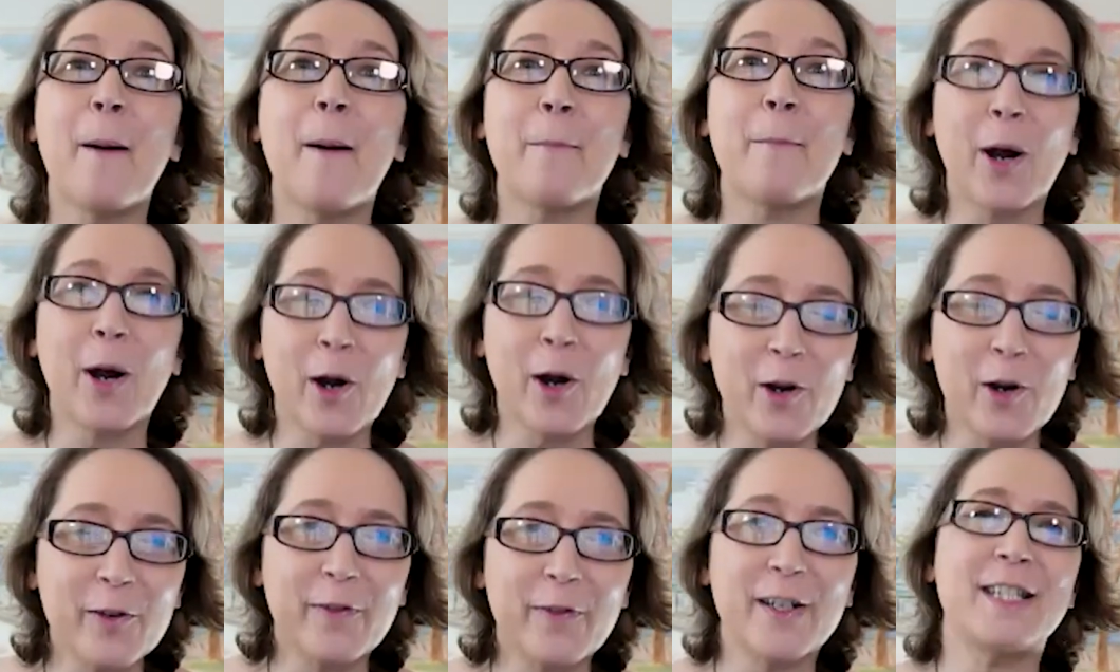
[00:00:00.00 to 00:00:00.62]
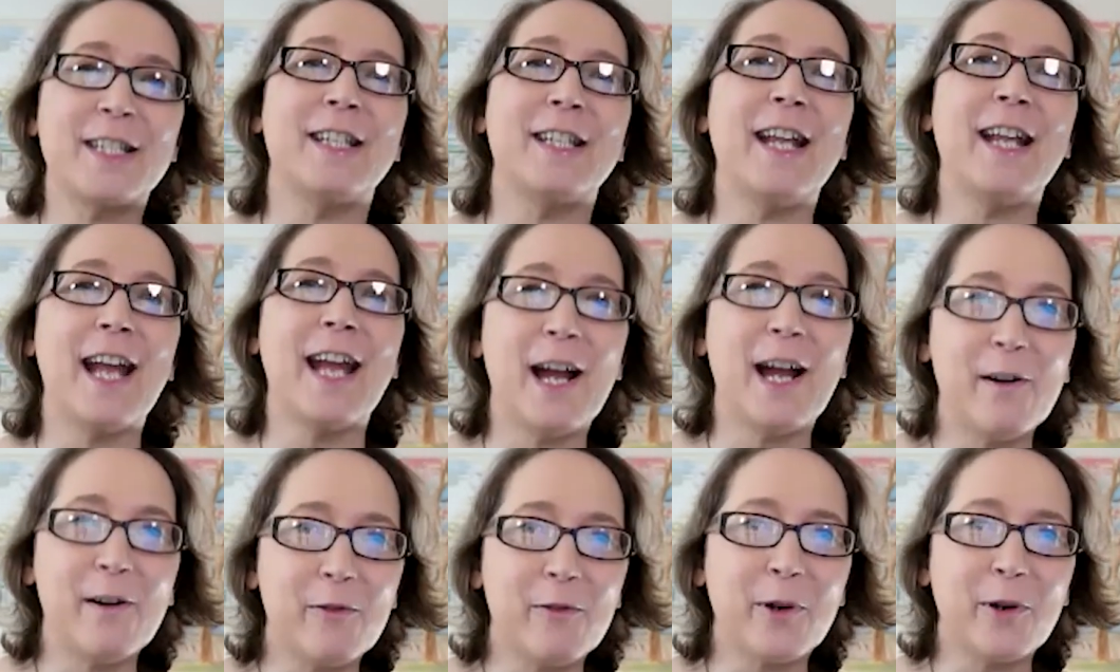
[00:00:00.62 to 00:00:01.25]
perfect in
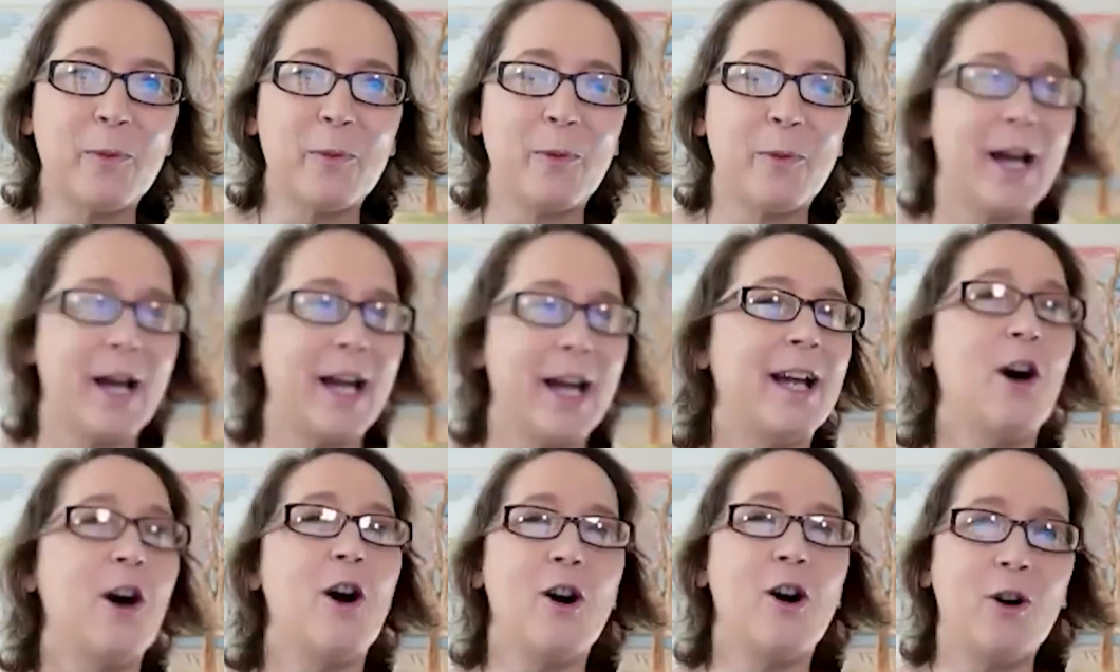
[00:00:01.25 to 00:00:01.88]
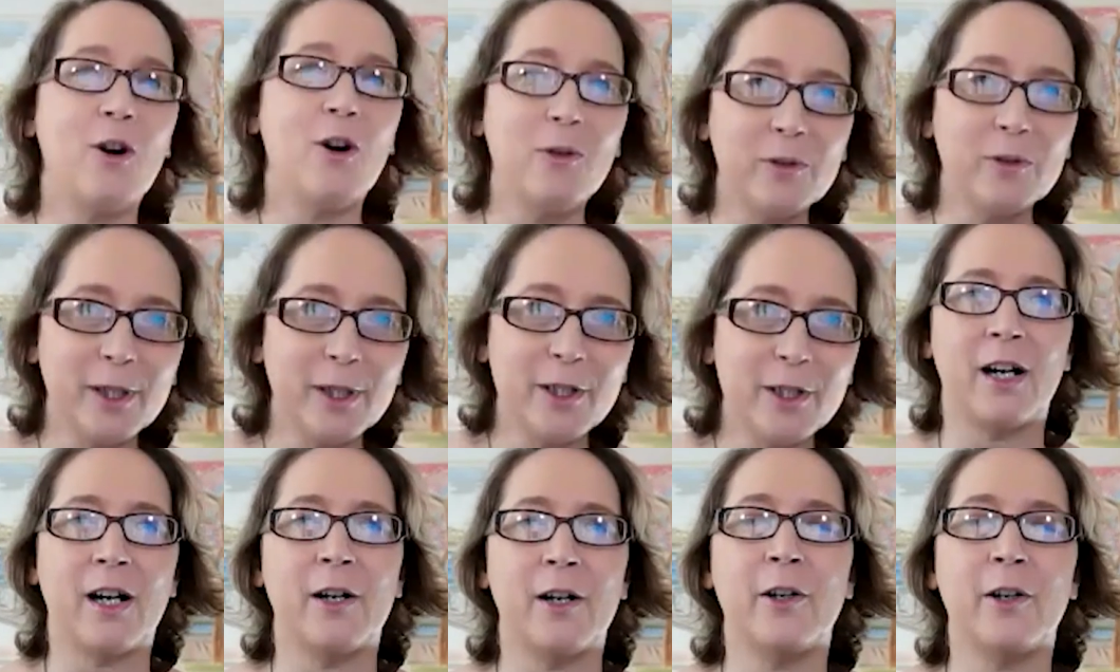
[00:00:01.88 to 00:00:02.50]
every way, only
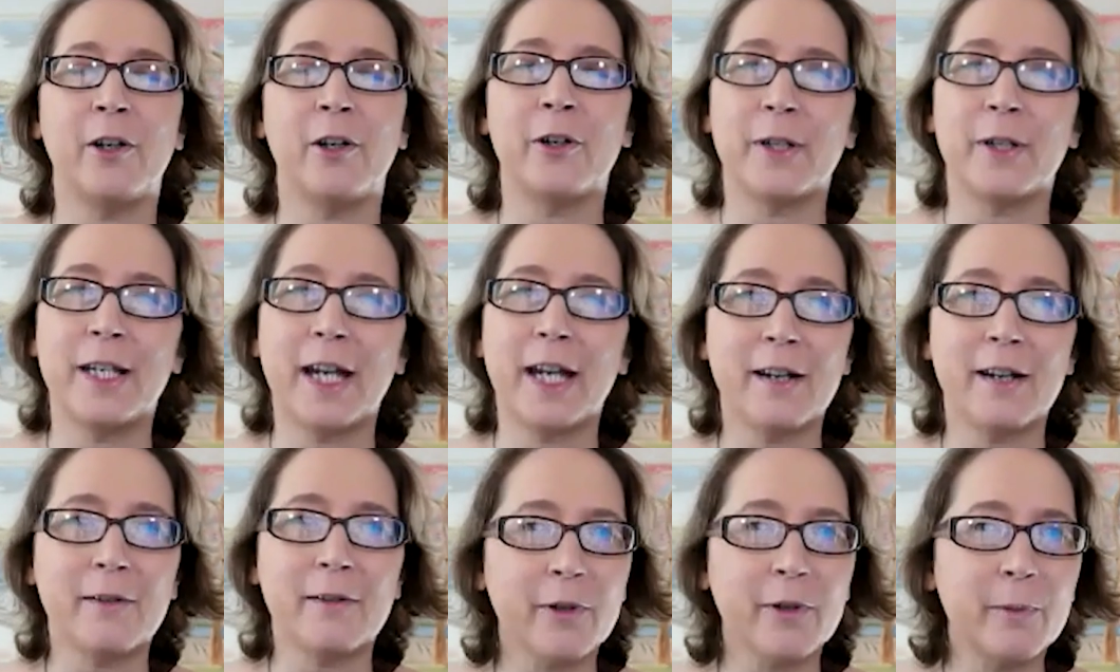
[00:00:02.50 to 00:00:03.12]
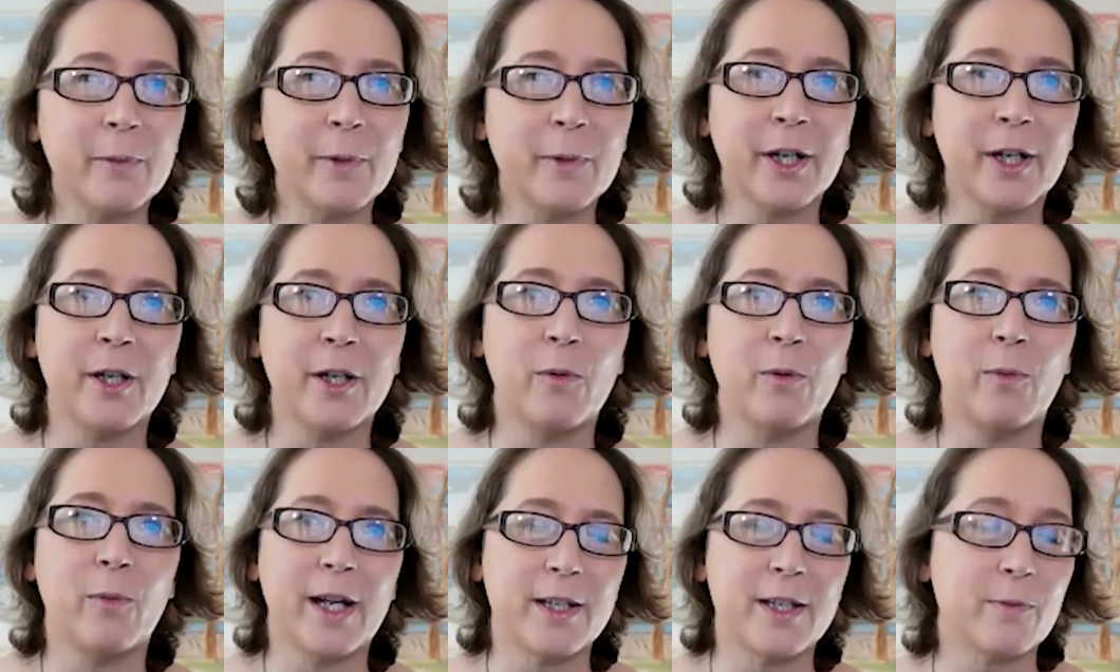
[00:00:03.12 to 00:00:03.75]
doing good everywhere he
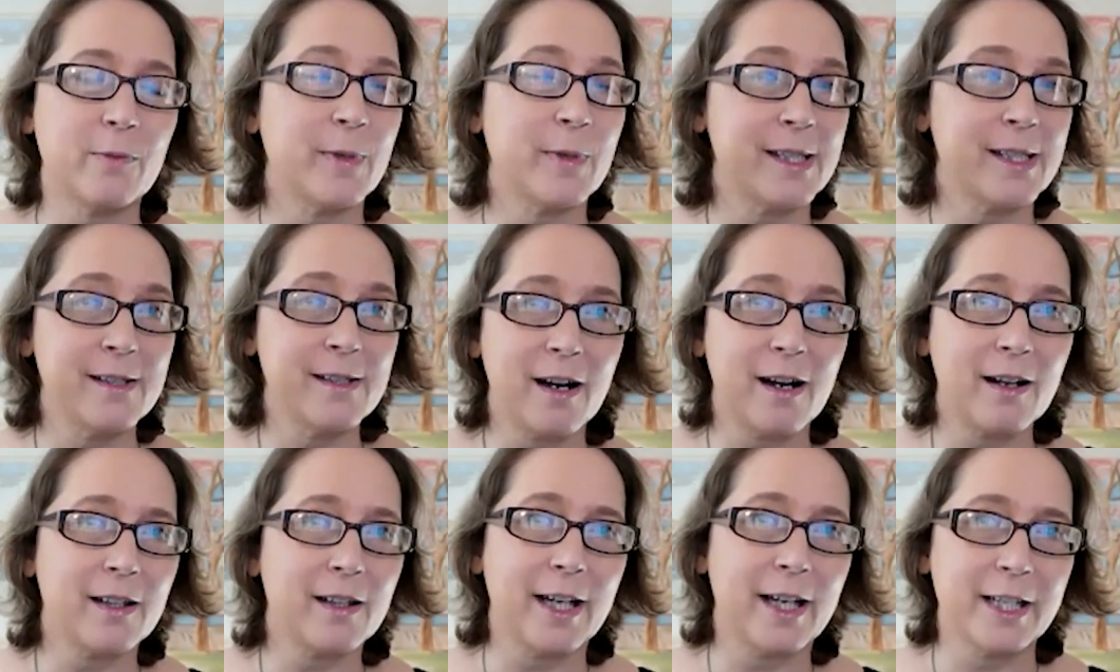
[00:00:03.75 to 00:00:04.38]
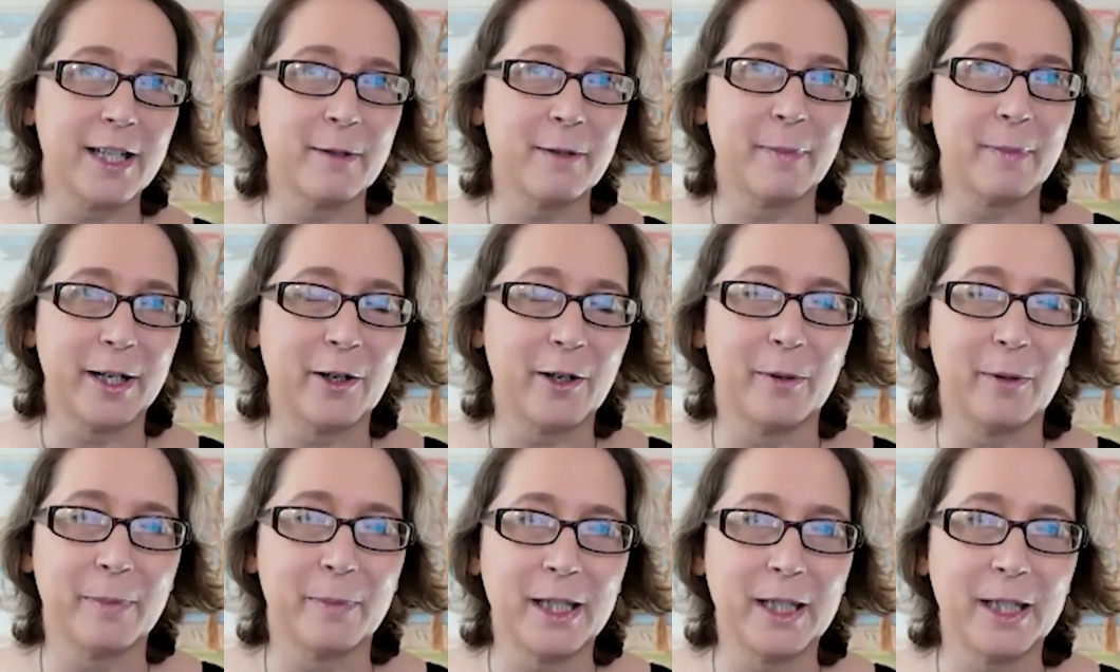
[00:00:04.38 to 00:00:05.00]
went, was not liked by
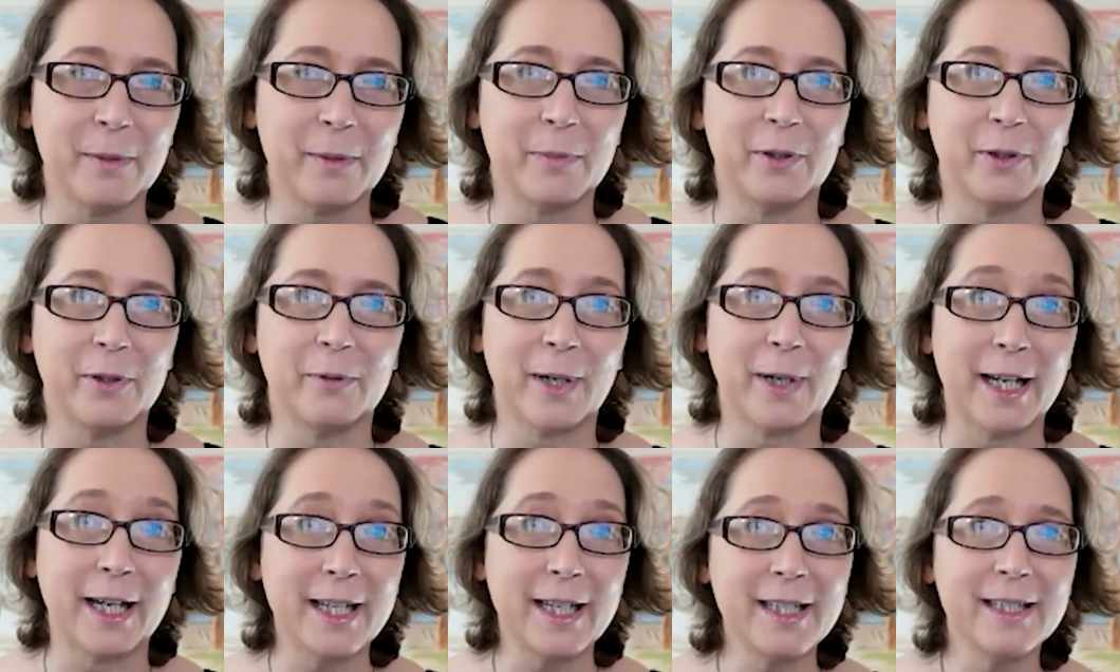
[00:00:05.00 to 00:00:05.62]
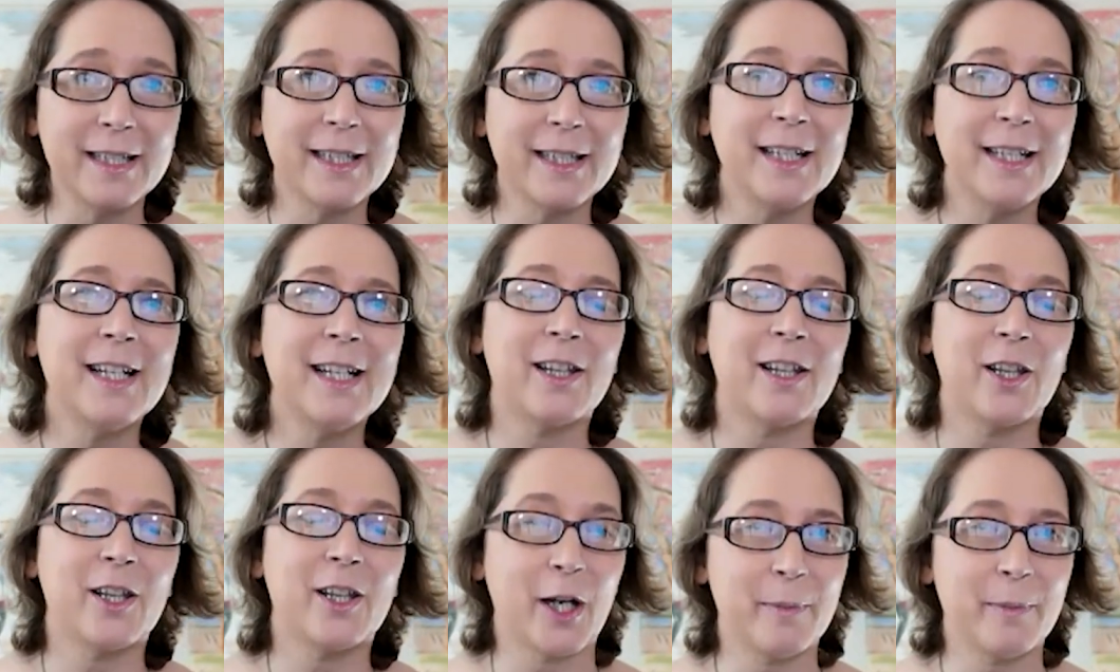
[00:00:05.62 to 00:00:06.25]
all people, right?
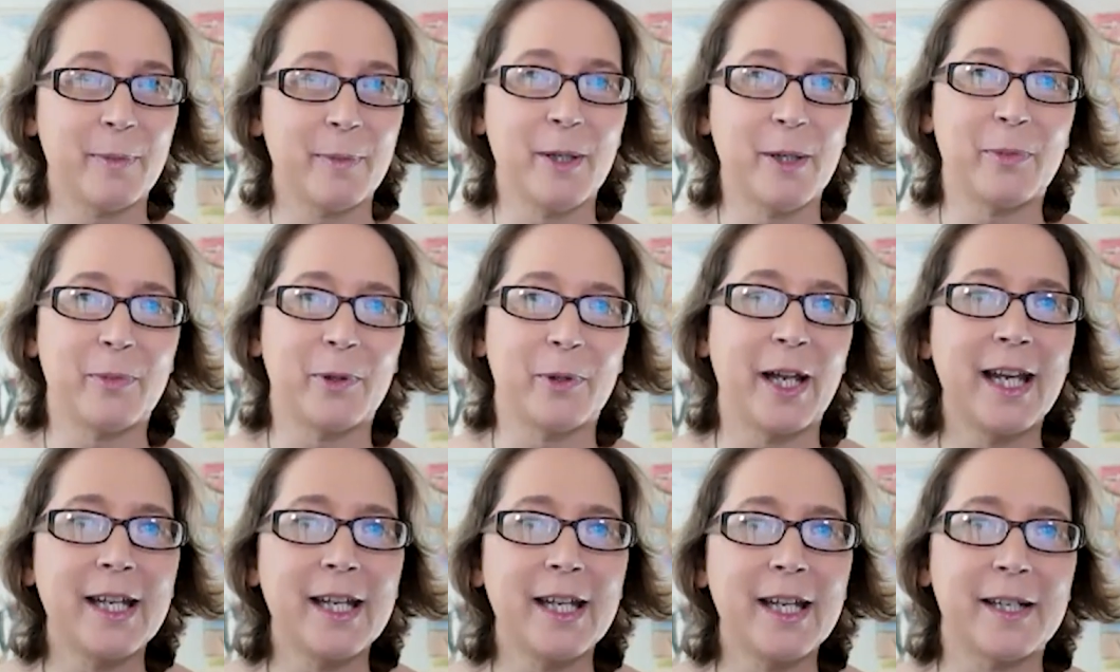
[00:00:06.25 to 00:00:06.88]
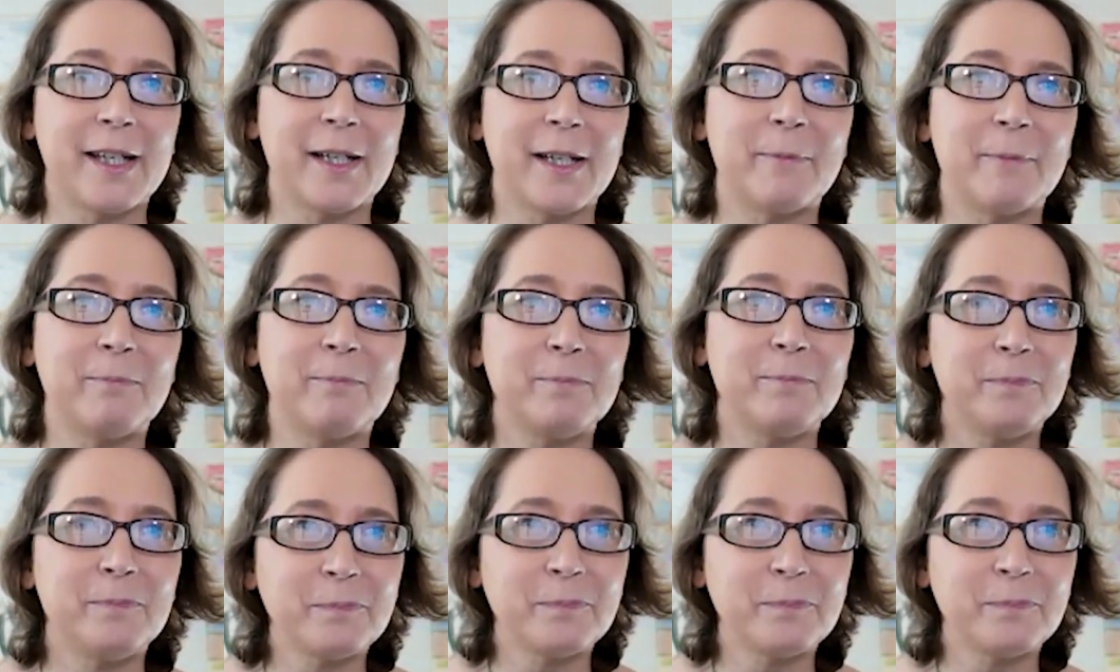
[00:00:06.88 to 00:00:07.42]
A lot of people hated him.